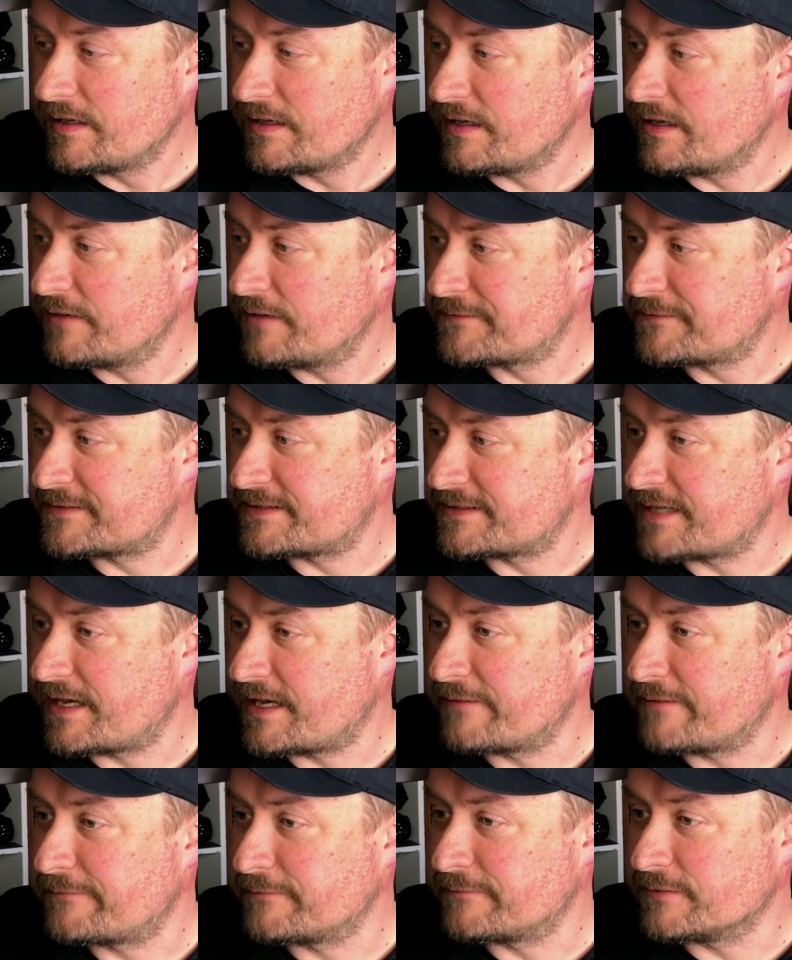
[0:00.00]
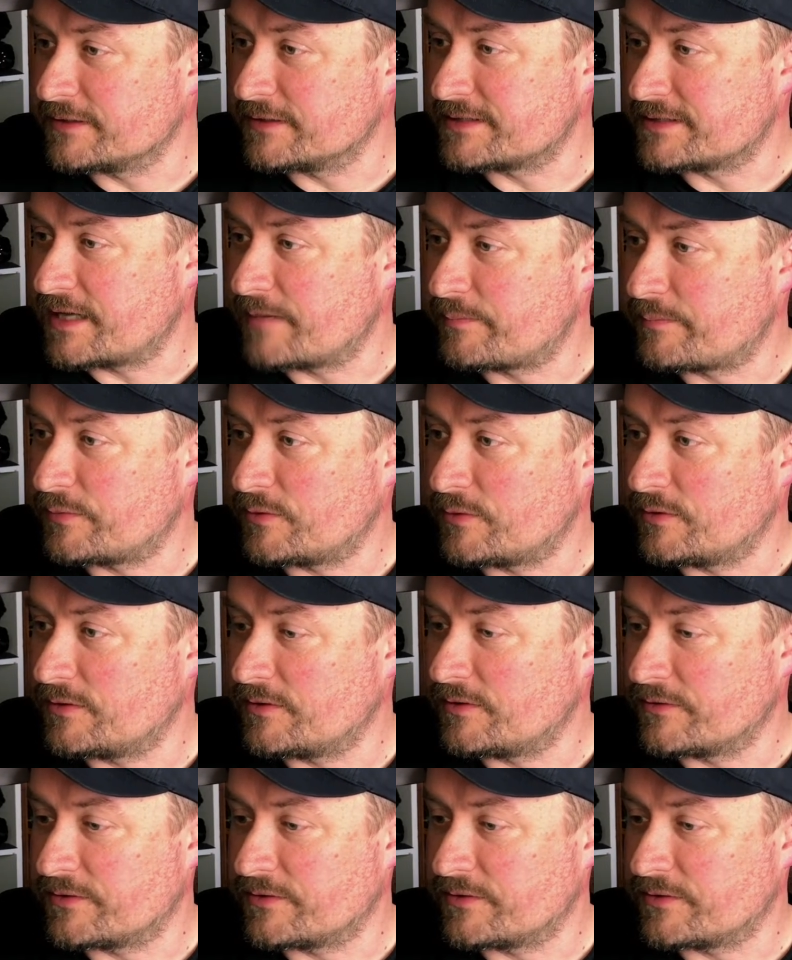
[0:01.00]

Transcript: if, say, for example,